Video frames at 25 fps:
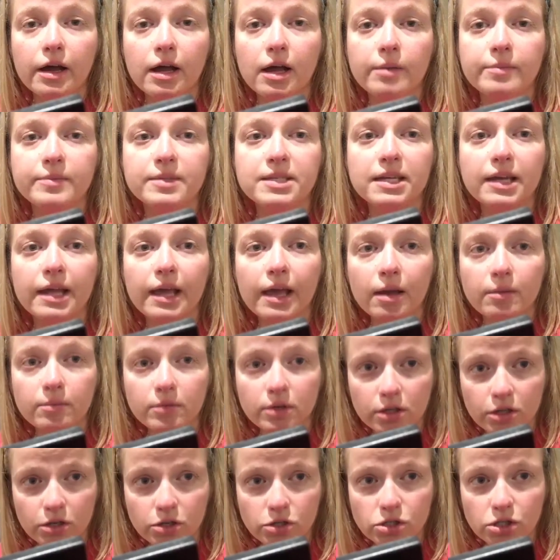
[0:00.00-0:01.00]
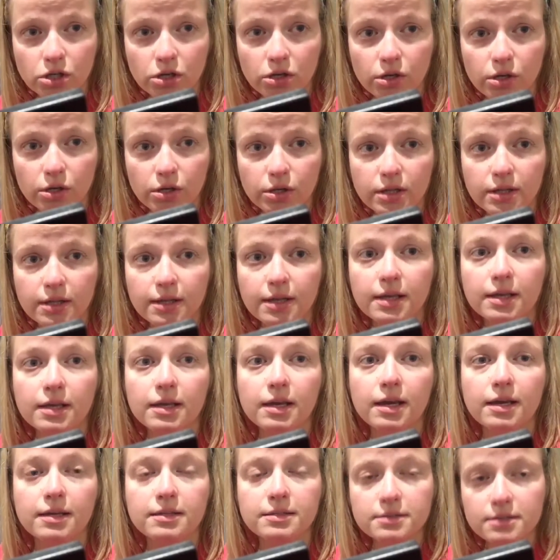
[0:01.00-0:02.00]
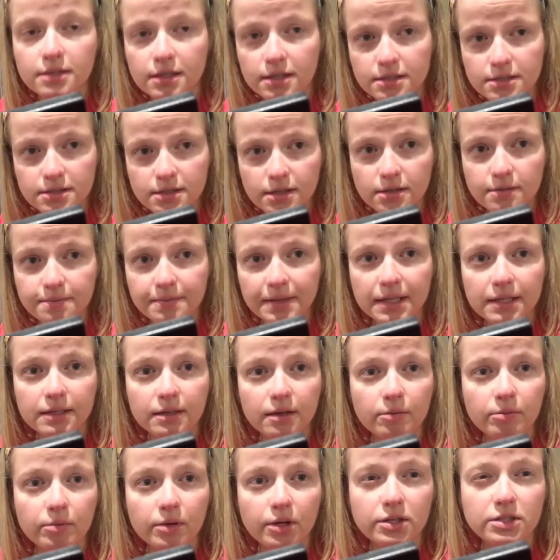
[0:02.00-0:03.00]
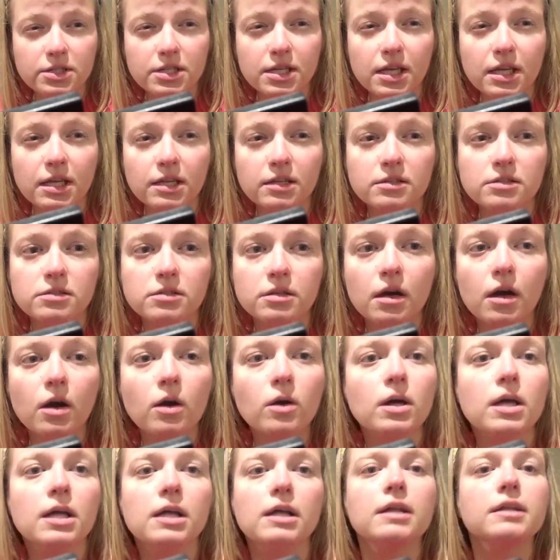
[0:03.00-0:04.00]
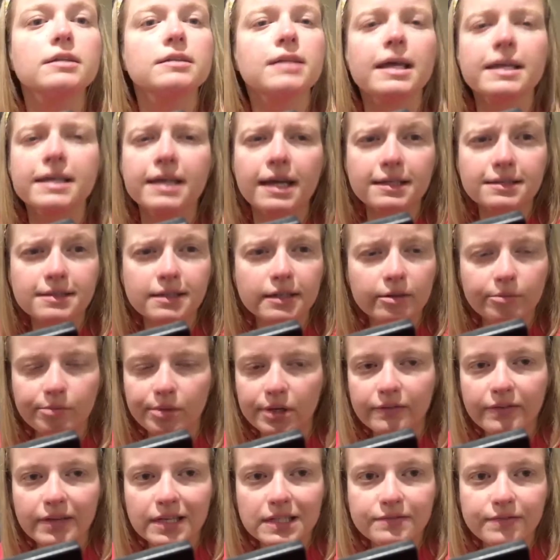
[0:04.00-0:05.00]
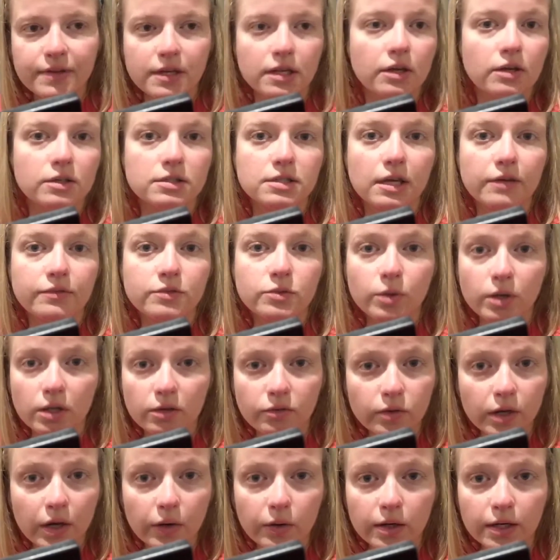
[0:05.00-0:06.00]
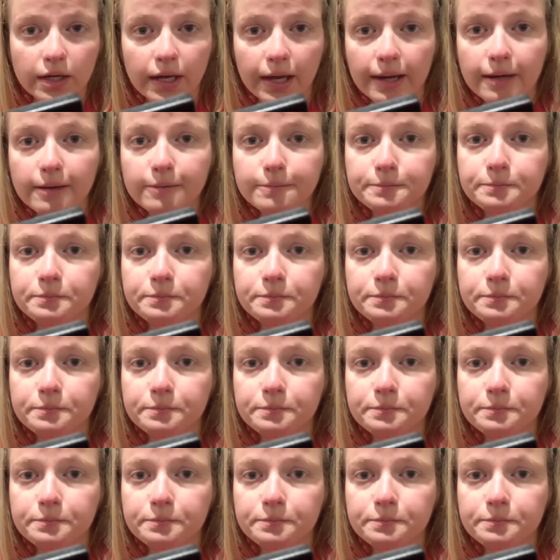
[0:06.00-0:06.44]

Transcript: Today I'm going to show you the assisted makeup routine. So like I said in previous videos, I have 24-hour care.